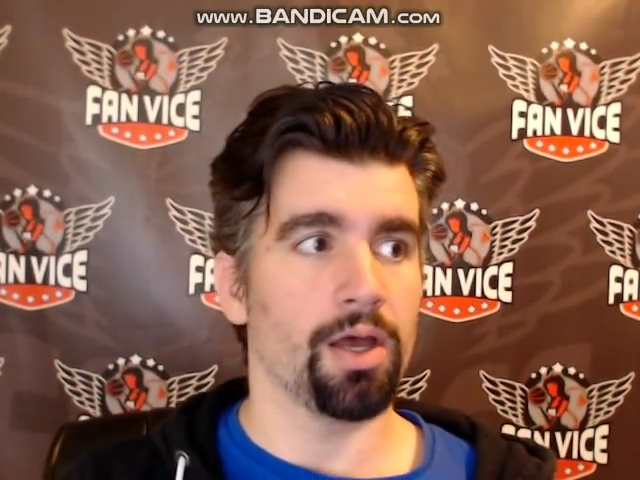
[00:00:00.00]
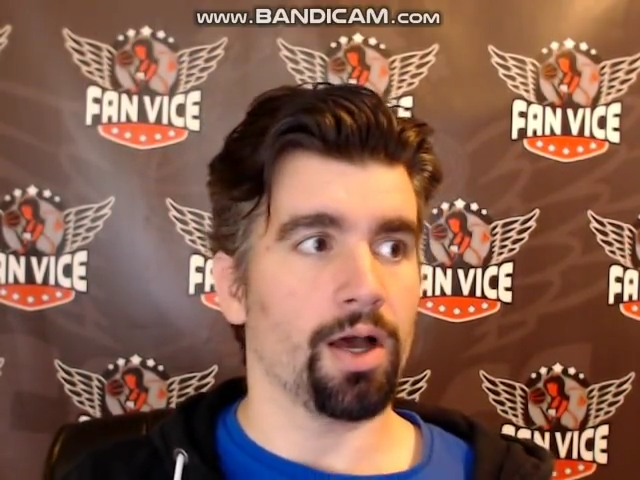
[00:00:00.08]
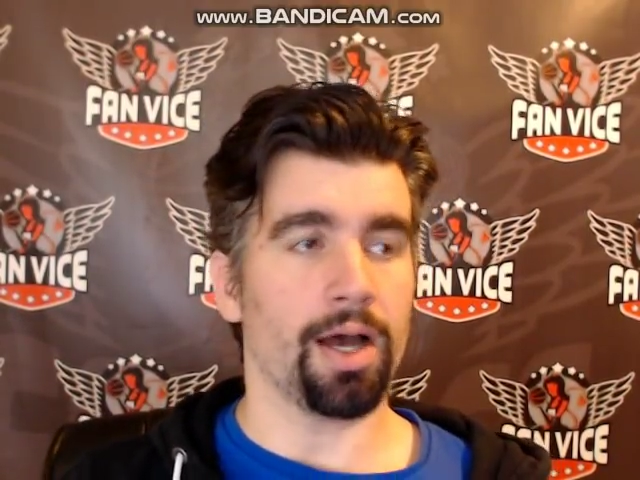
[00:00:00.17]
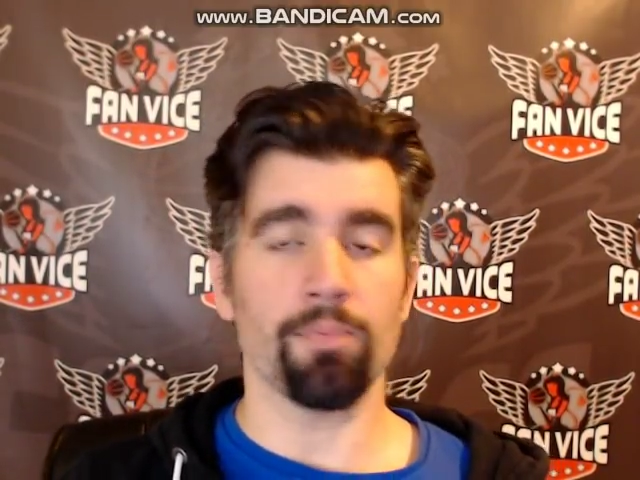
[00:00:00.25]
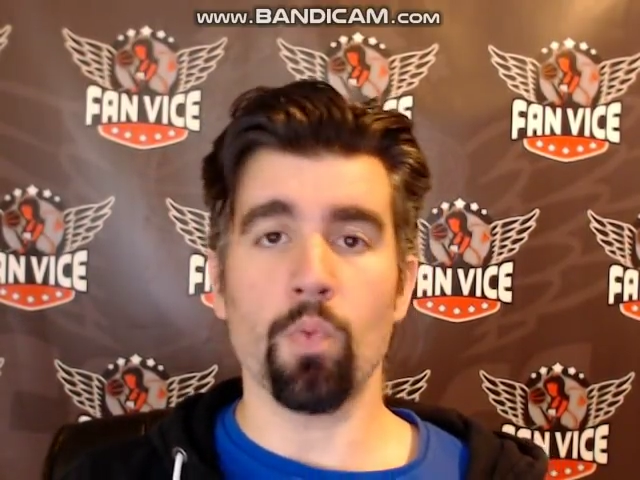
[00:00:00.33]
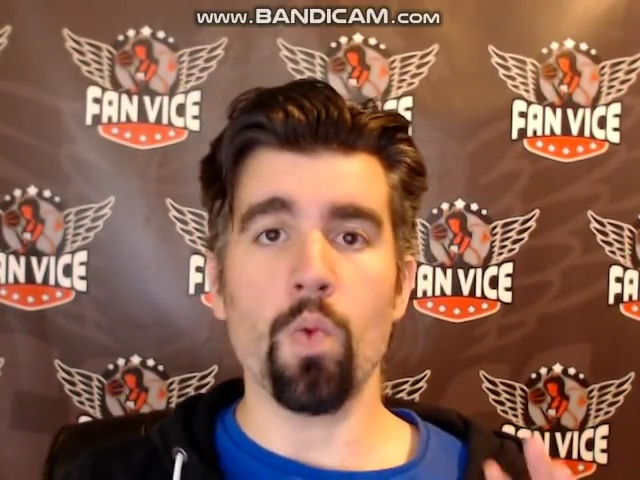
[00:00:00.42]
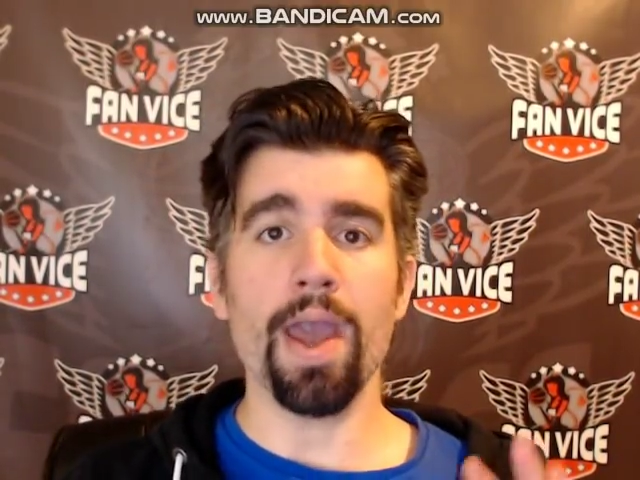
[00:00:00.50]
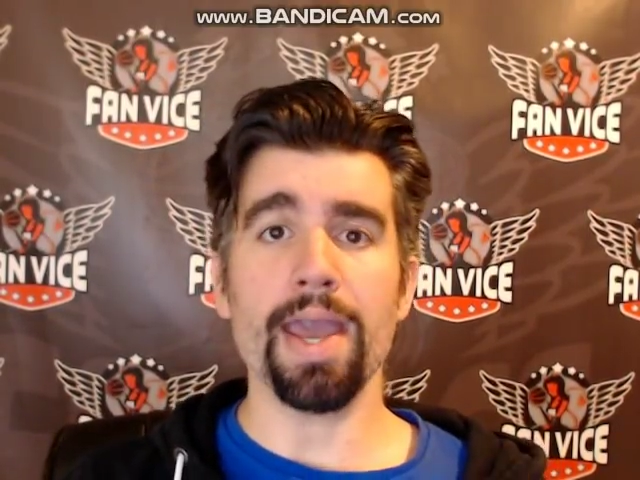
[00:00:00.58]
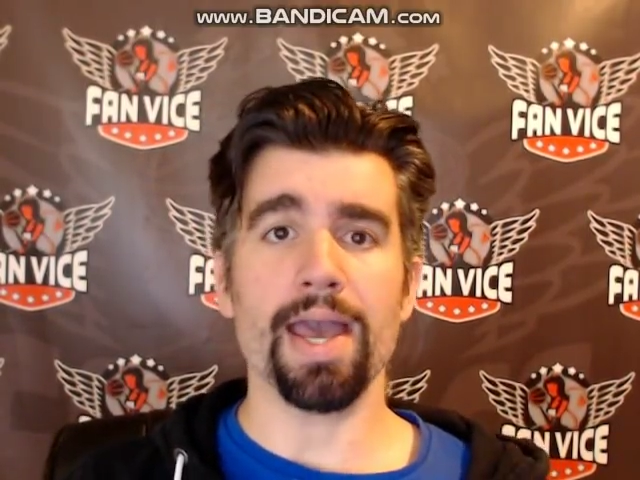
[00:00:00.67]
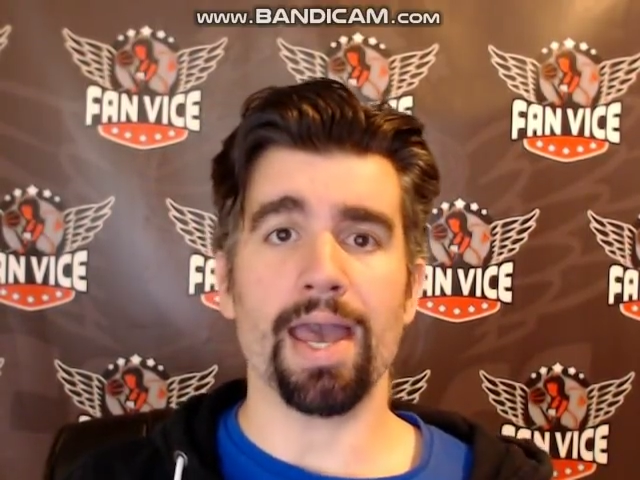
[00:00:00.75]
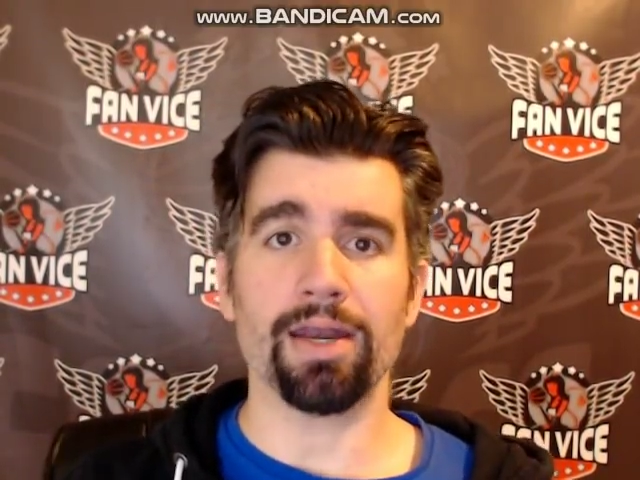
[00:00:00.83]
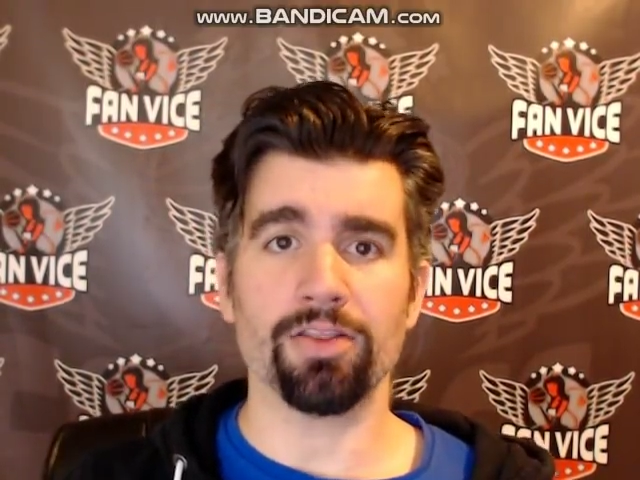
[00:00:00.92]
I'm way
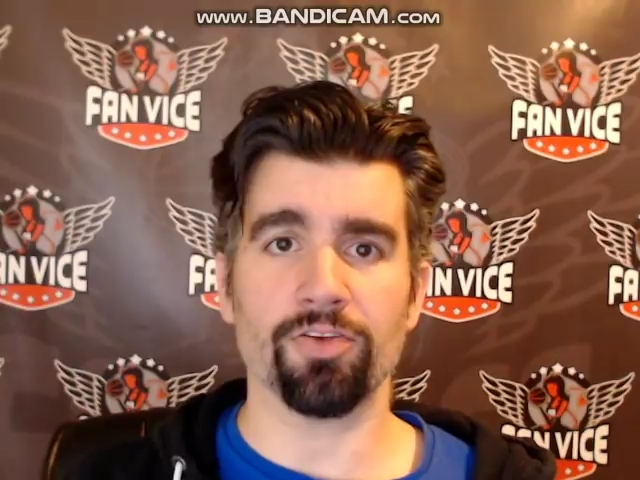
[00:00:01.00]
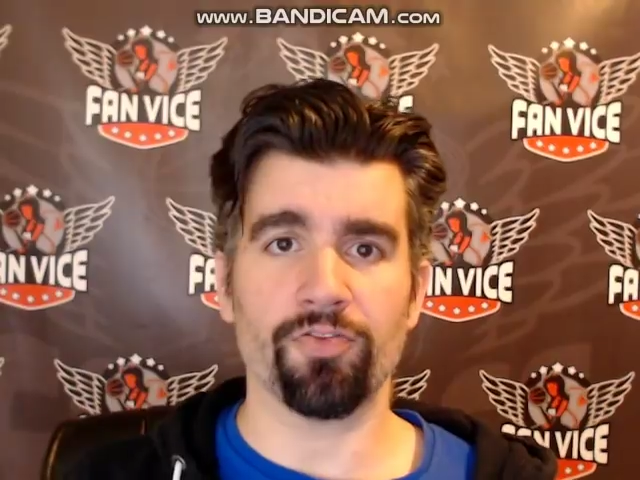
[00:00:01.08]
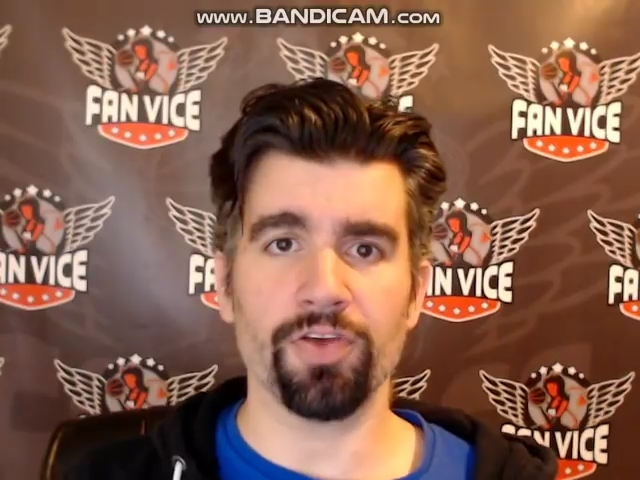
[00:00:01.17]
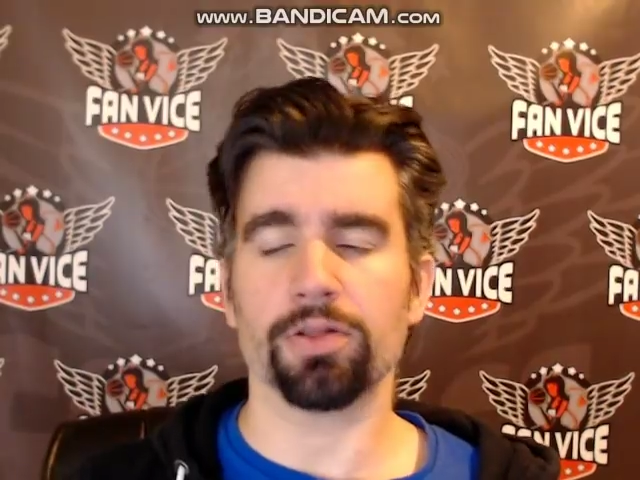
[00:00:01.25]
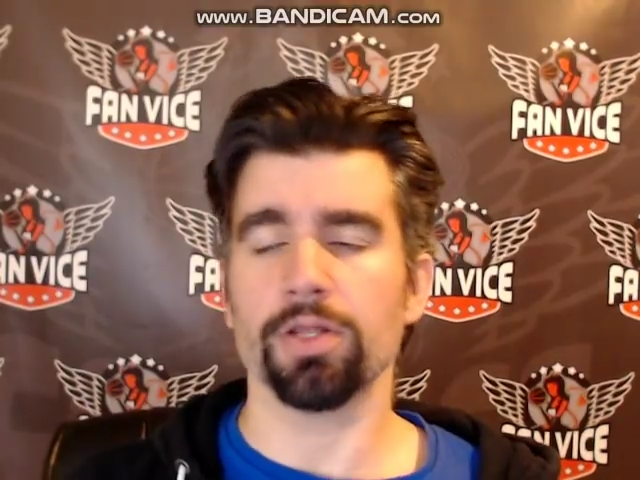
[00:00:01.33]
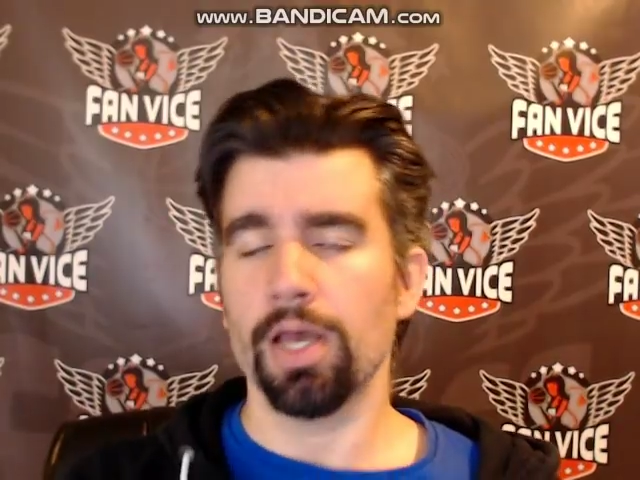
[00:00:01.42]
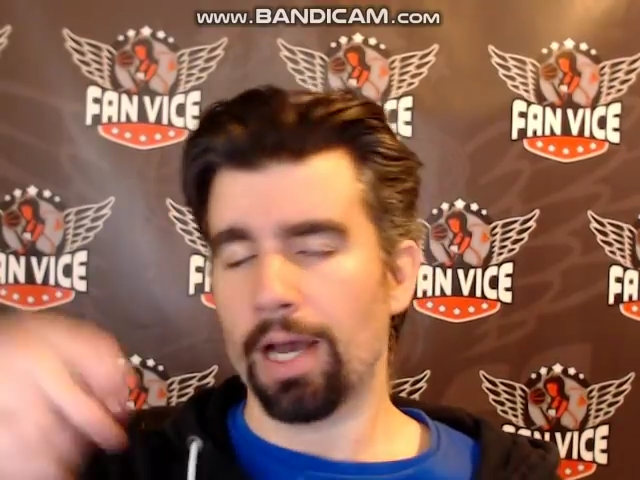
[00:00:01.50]
ahead of the field.